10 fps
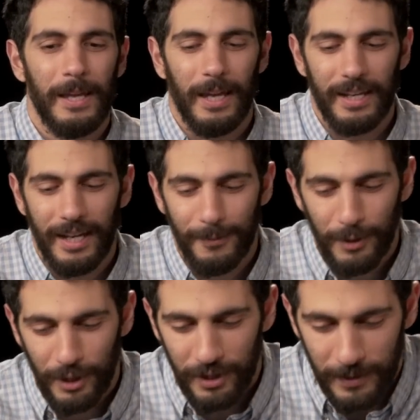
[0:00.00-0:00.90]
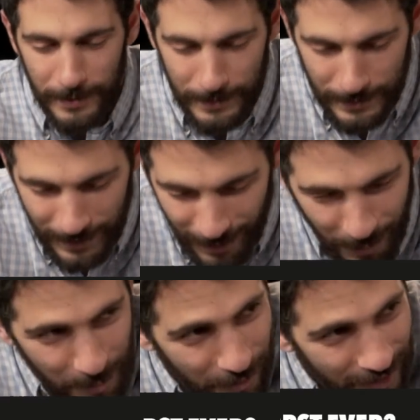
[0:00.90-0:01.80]
Mm. And now we're going to
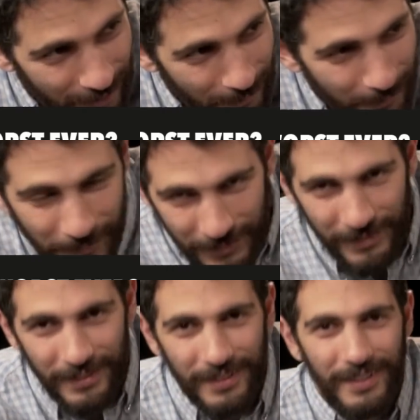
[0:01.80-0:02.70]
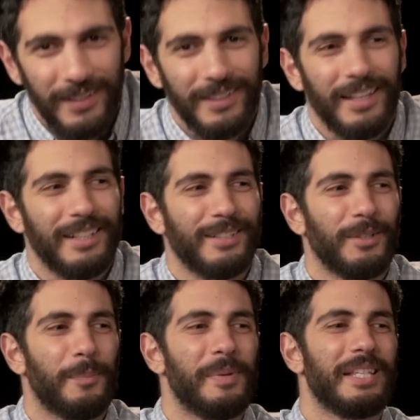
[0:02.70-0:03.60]
going to pull out a nice
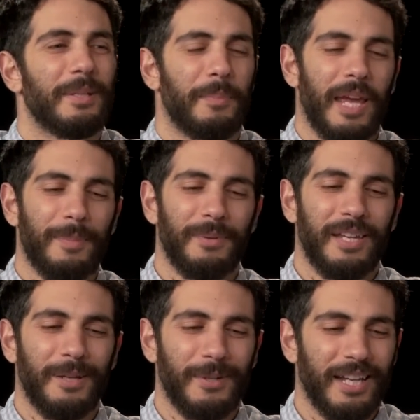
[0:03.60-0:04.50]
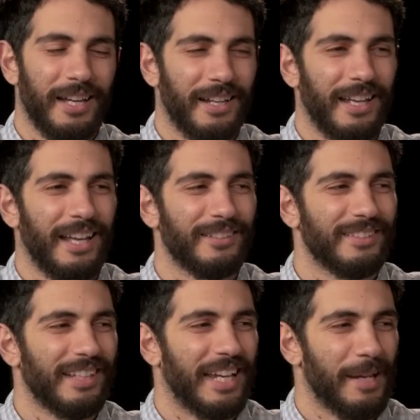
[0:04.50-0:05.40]
little piece of paper here. We got I
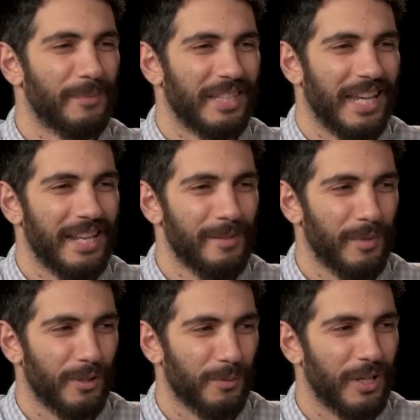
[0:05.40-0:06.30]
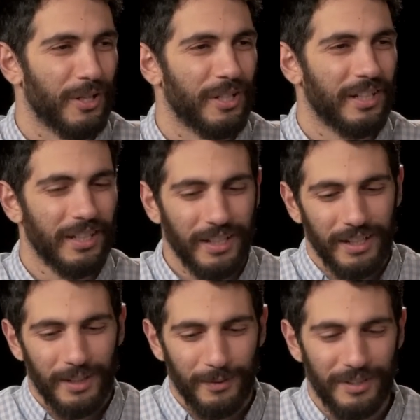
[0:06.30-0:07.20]
held this I kept this hidden because we couldn't
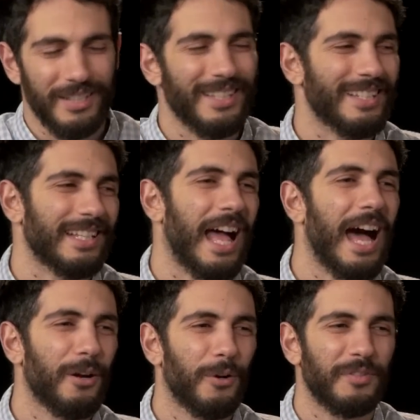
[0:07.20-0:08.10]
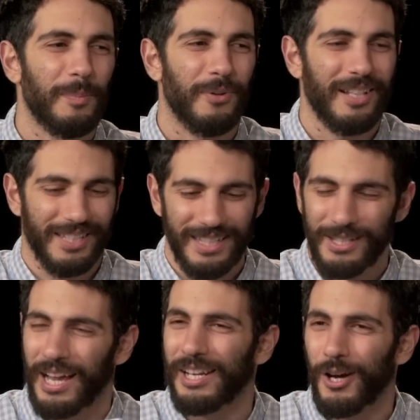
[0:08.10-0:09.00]
this, this is hot off the press of
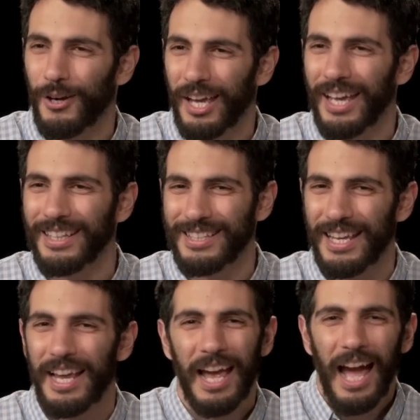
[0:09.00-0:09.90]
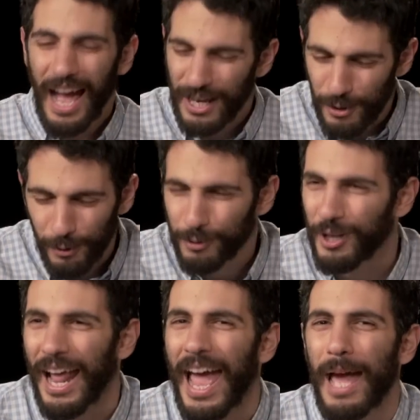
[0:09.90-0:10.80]
these. I know, yeah. See, I knew it
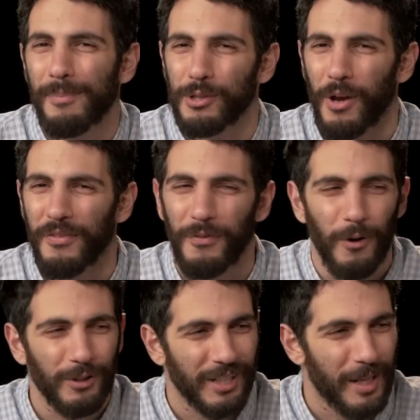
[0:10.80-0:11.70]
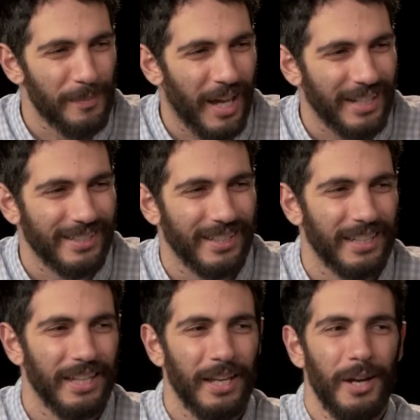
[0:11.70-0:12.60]
was going to happen, so I folded up
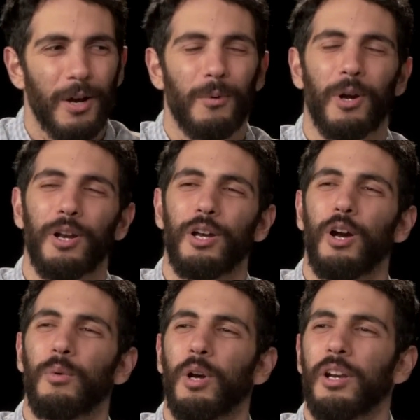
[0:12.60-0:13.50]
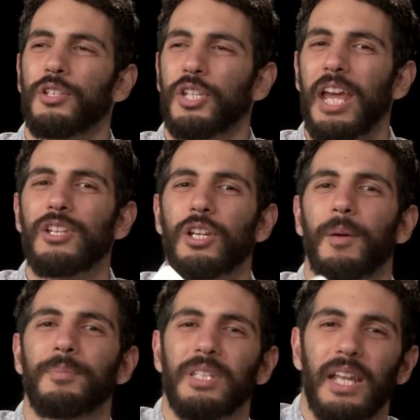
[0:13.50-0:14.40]
nicely. We're going to go we're going to change it
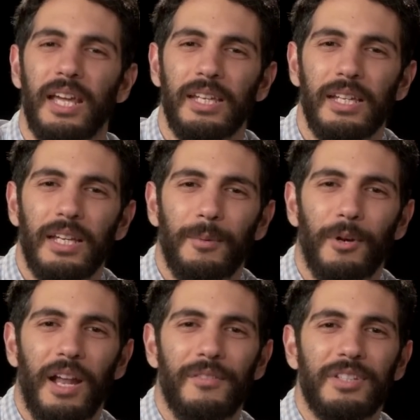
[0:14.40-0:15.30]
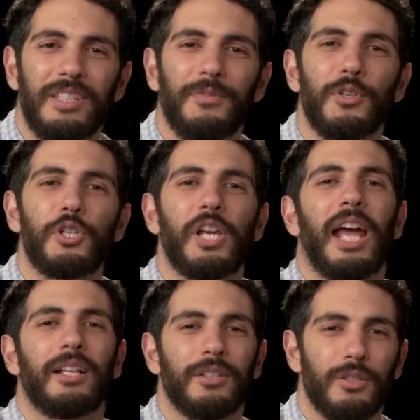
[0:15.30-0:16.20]
up today we're gonna have a different
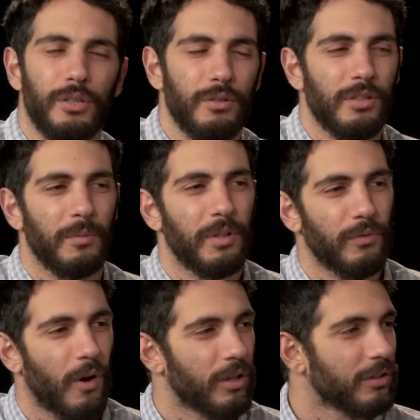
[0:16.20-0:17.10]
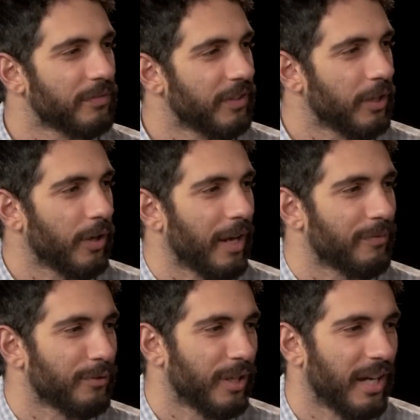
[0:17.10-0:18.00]
challenge. Usually we throw out a little video
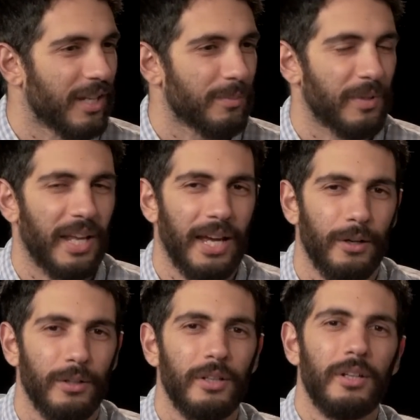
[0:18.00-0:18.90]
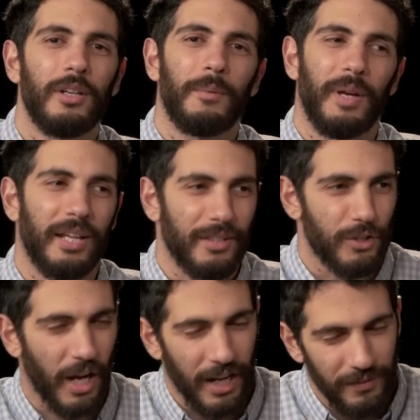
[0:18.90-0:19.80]
game for you guys, but now we got the
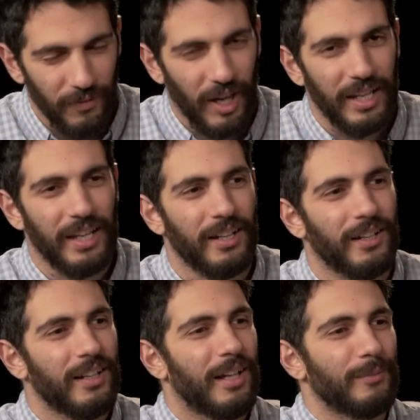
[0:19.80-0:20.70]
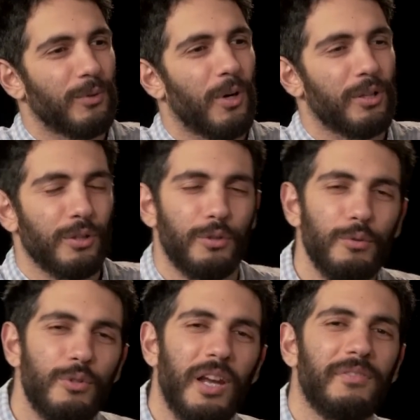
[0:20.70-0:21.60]
Giant fan here talking to
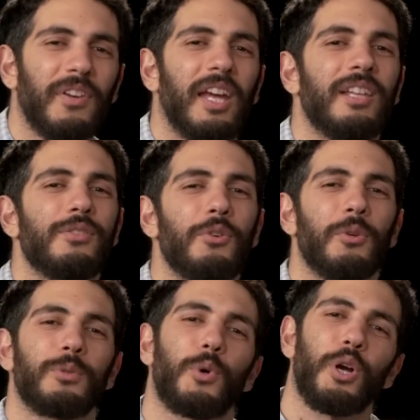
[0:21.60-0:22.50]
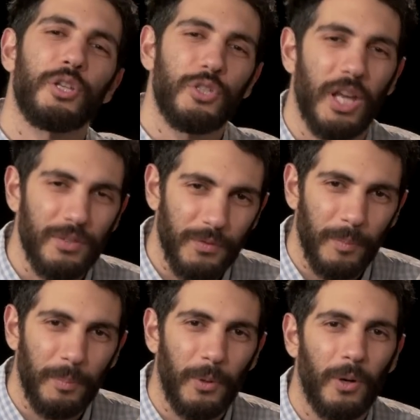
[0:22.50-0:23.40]
two Jet fans, talking Jets
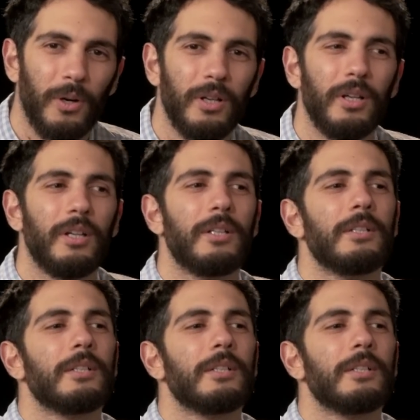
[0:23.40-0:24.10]
football. Mm.